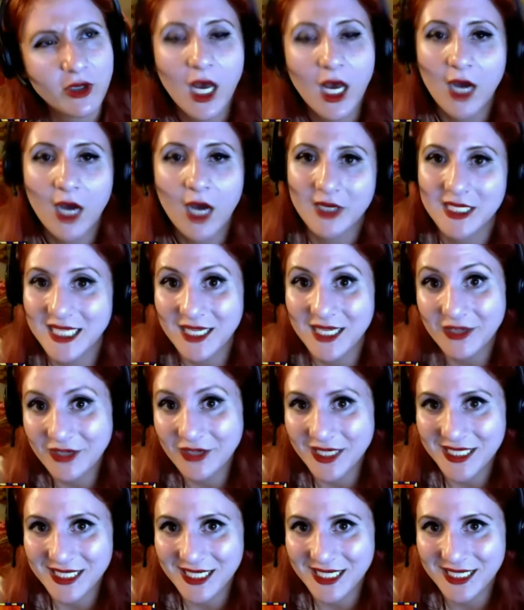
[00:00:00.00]
Okay, say you get
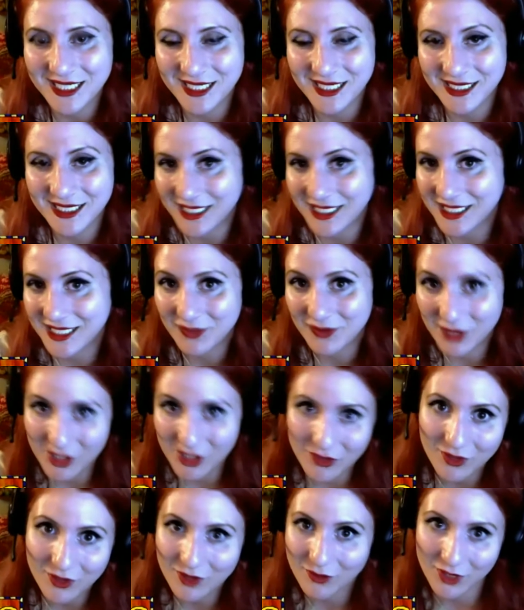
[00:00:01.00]
6 successes, but you
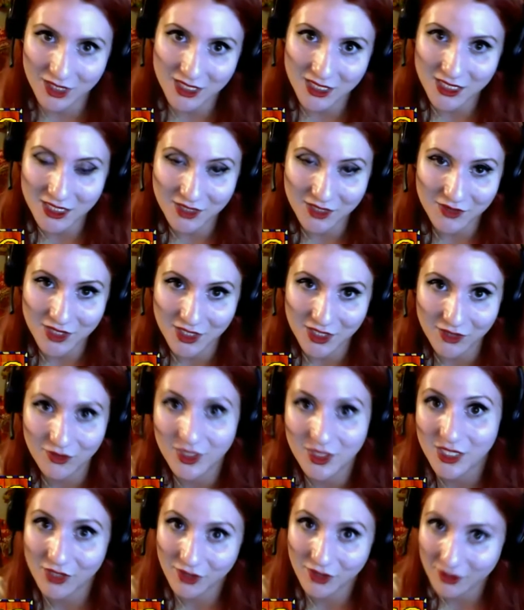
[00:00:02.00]
only wanted to do 2.
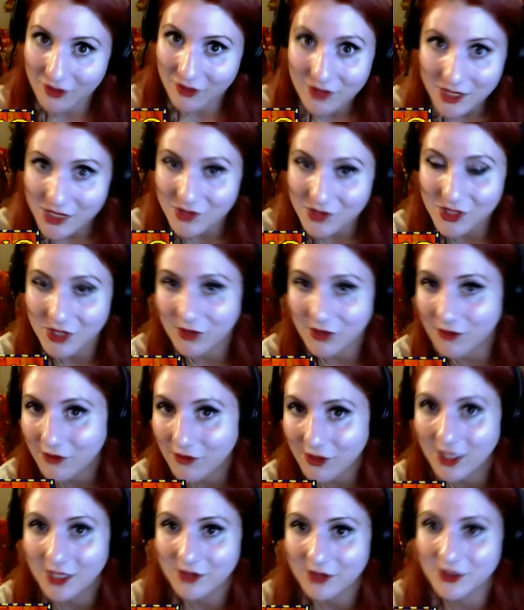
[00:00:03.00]
You can only do 2 for
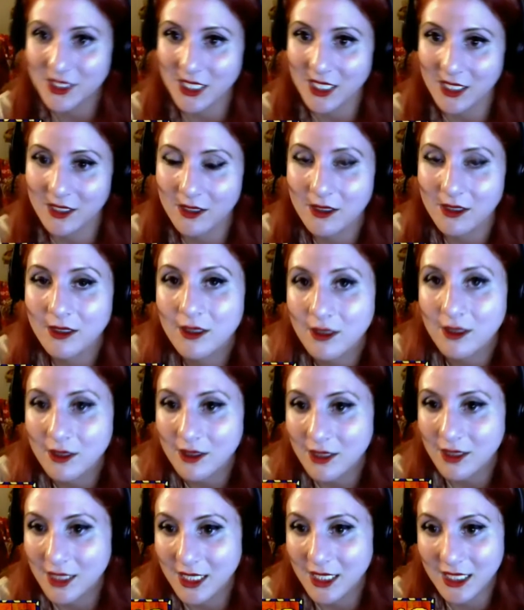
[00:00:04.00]
either side.
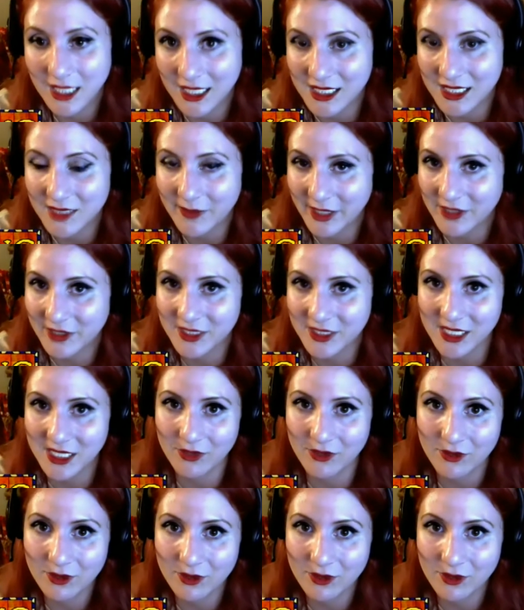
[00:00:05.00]
It has to balance out.